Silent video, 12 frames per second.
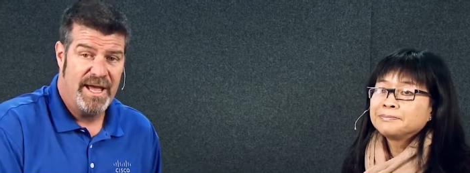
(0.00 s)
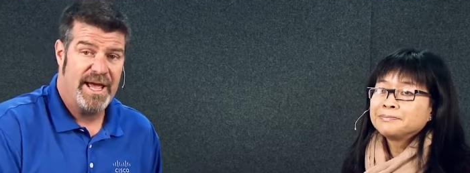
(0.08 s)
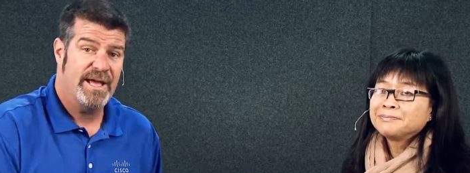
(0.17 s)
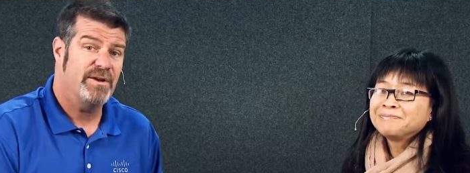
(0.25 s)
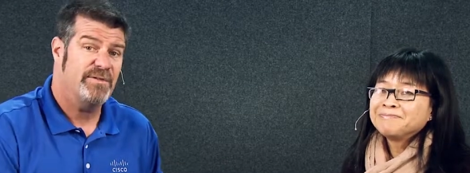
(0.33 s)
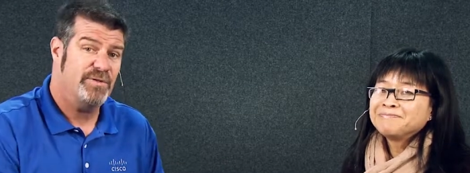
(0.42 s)

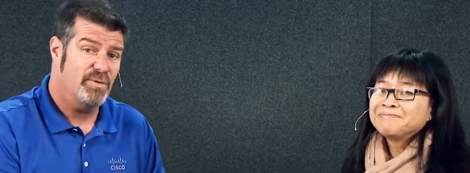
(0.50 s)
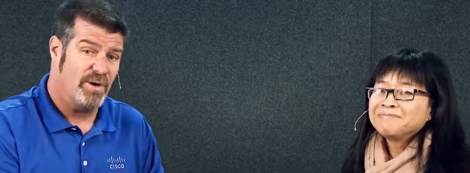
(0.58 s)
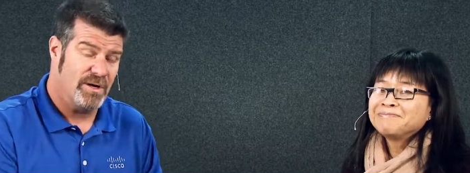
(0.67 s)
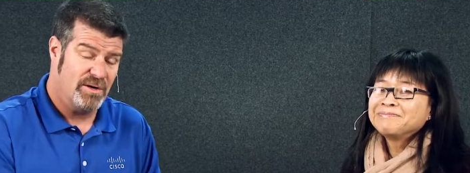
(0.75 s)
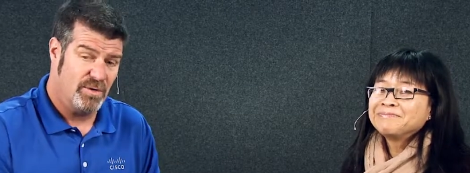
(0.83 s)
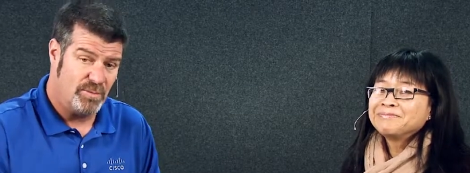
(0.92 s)
Speaker 1: And if you
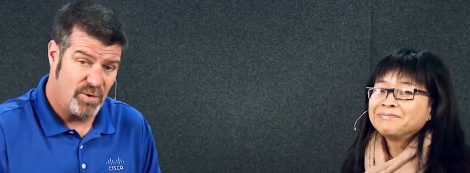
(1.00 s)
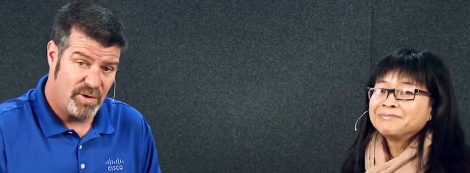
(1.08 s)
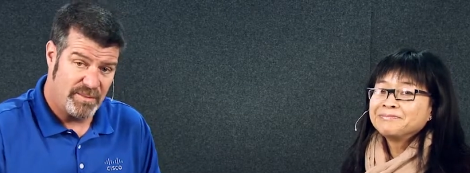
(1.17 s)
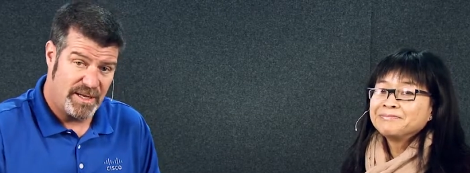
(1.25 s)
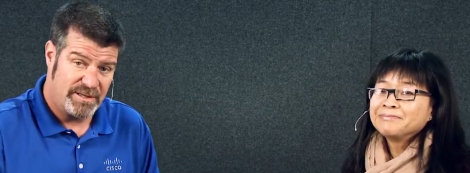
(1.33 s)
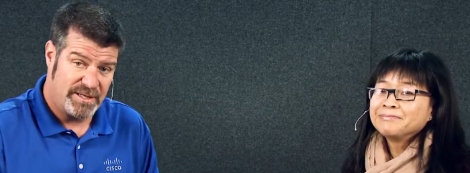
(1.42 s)
want to know more
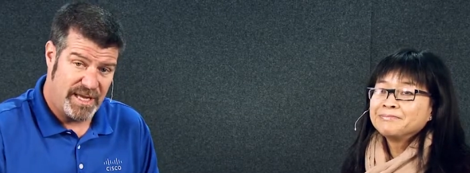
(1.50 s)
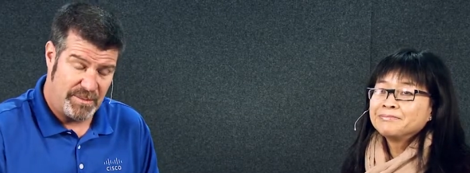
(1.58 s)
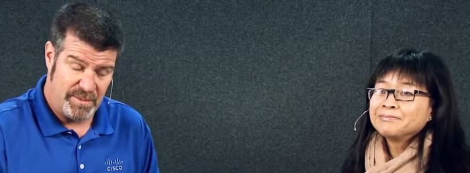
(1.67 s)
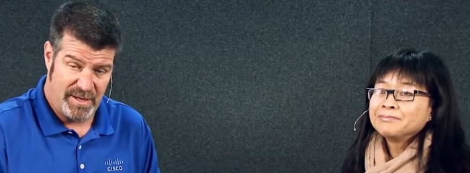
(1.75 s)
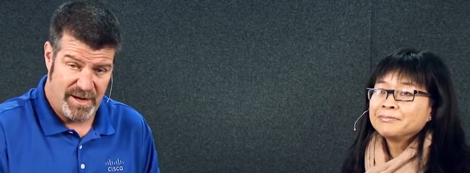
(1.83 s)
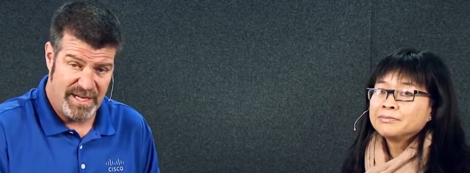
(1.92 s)
about the
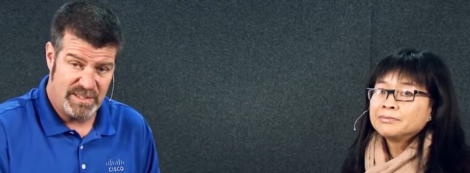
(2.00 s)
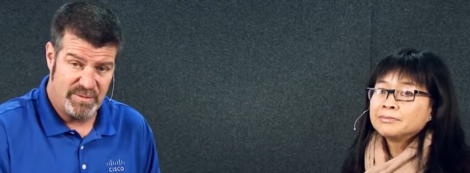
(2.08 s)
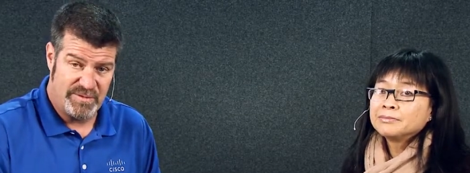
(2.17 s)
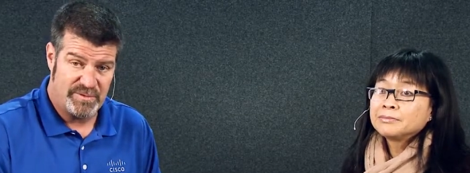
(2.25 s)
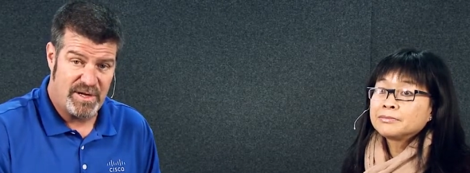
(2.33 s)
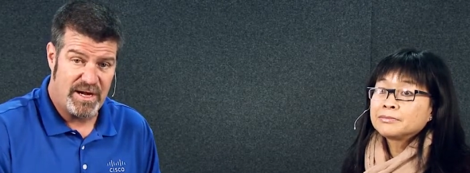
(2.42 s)
APIs
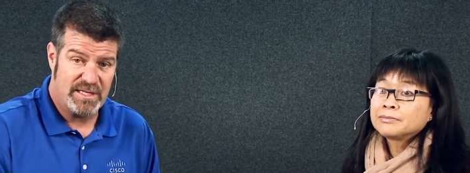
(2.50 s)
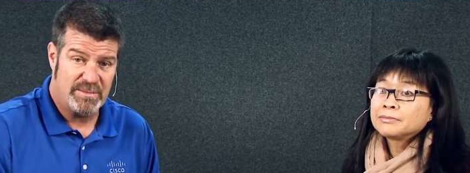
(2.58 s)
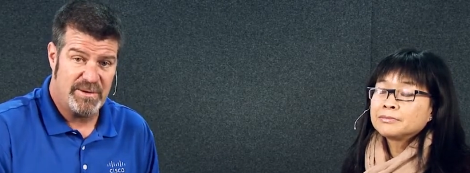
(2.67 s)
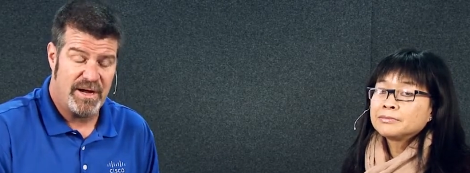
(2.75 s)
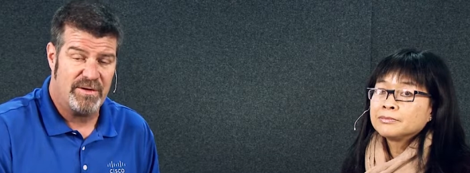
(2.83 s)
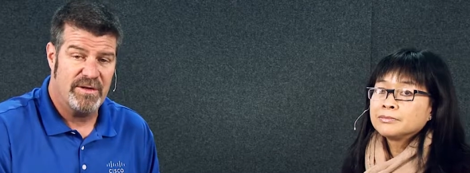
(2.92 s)
we've talked
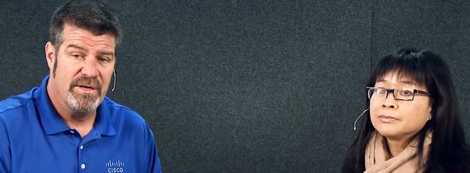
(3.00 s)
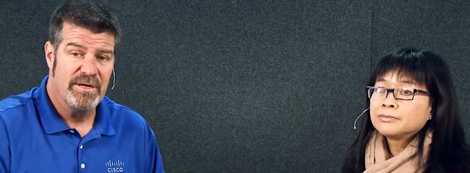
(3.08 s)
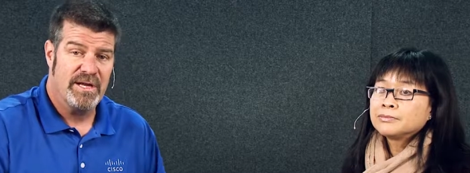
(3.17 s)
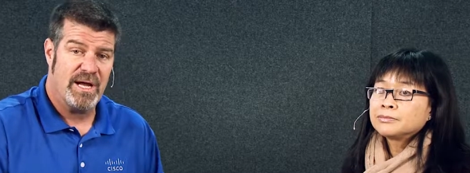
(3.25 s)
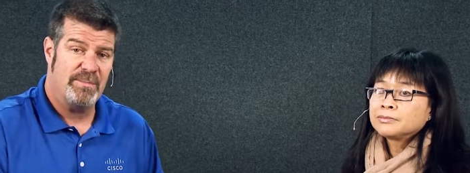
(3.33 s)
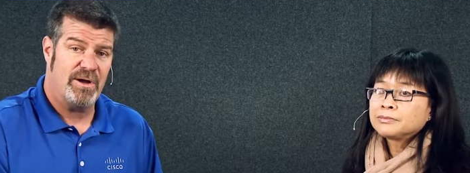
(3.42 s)
about,
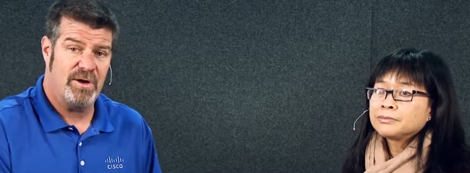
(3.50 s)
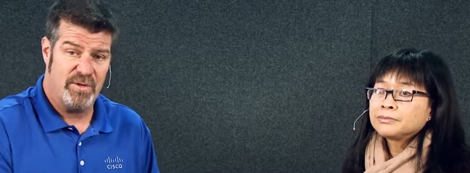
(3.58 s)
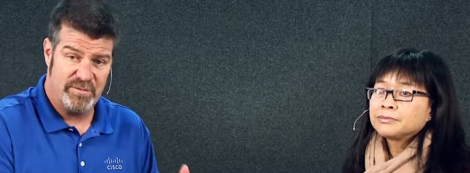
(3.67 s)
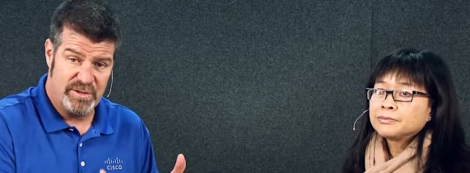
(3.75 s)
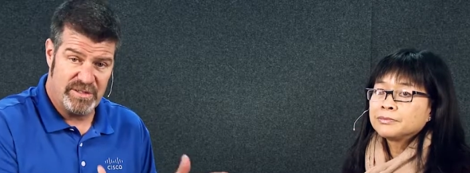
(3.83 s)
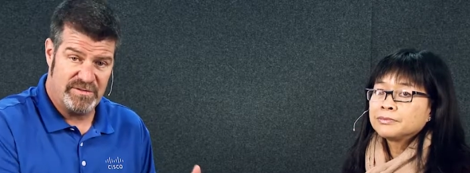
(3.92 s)
come on
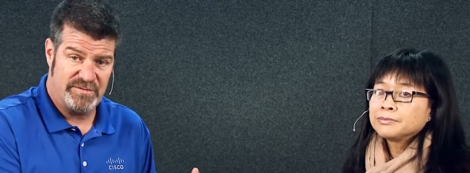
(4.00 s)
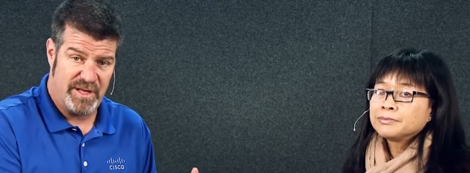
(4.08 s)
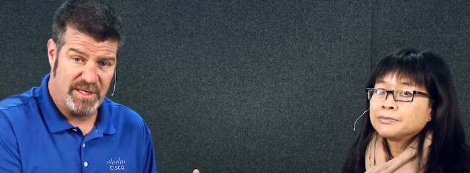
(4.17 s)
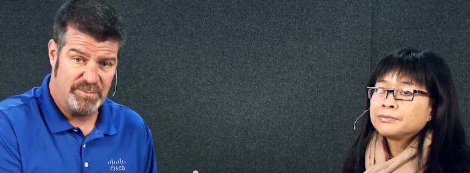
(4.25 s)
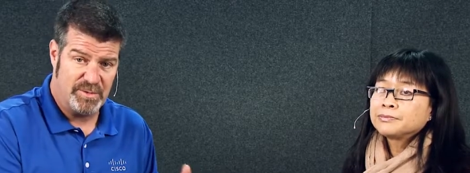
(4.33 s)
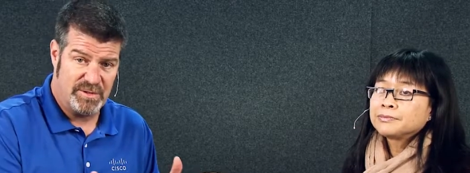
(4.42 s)
over to
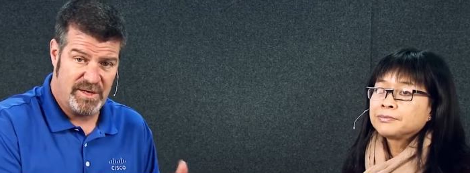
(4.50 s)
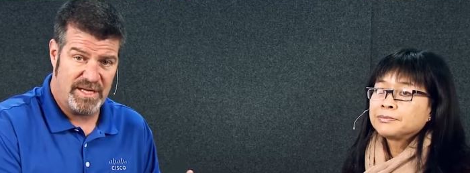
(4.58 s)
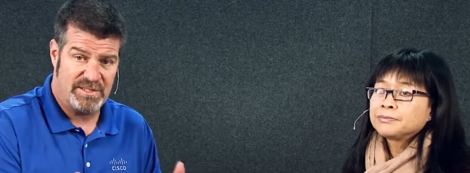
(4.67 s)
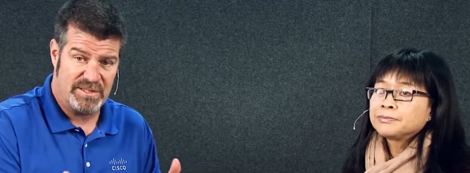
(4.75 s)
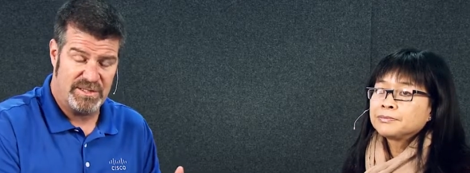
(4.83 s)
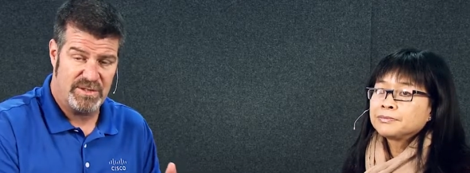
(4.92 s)

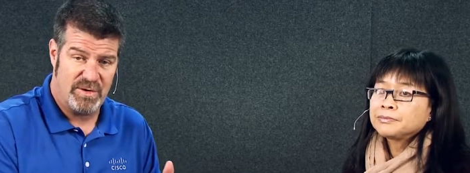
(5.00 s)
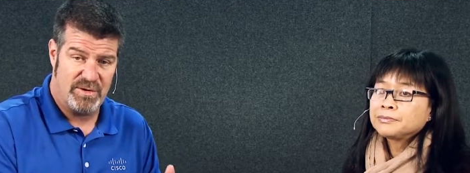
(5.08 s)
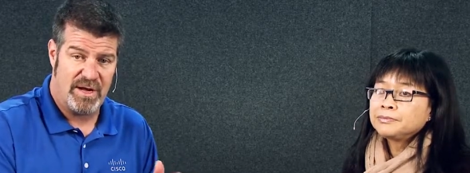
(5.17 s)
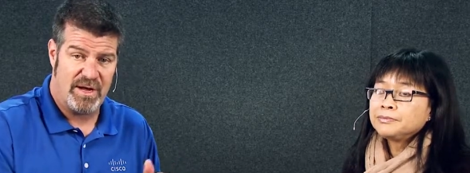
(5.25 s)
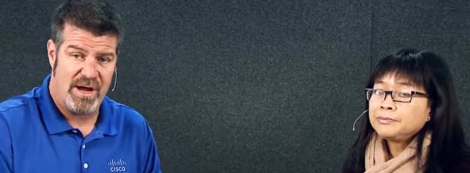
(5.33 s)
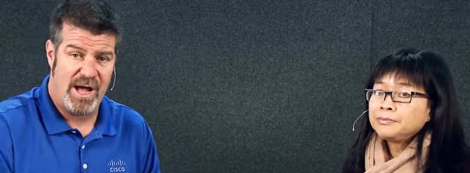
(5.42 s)

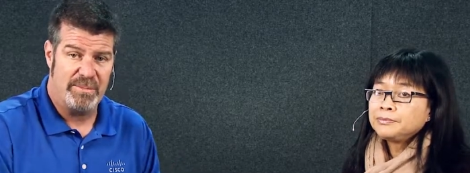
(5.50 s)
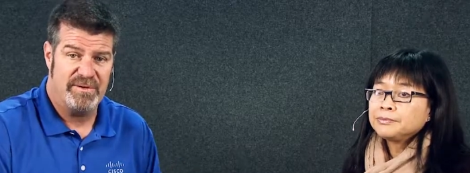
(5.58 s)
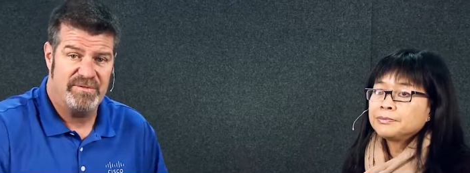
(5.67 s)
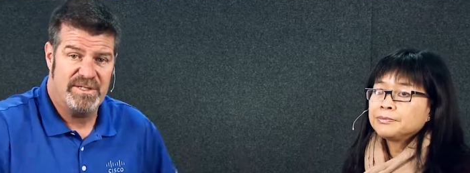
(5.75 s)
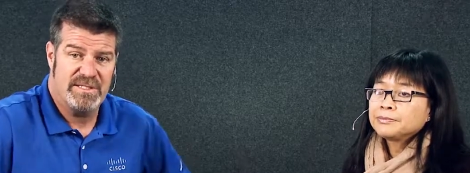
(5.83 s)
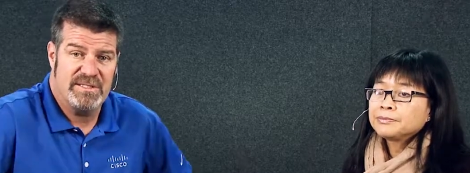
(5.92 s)
developer.cisco.com
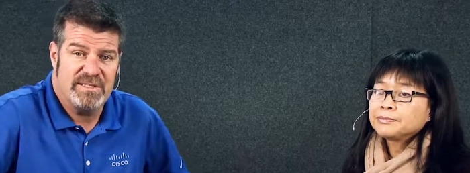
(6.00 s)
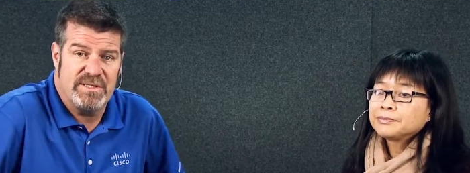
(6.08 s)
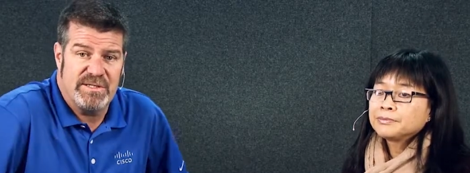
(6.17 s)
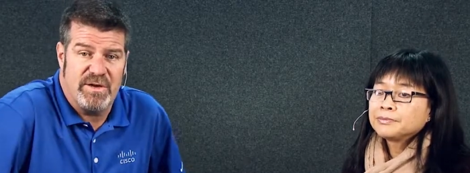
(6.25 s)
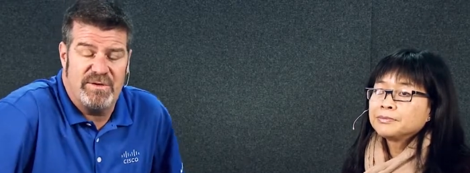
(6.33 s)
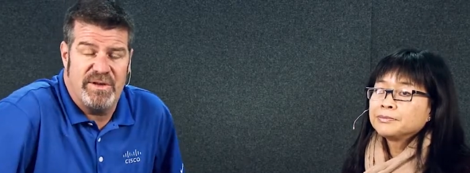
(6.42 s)
and visit Cisco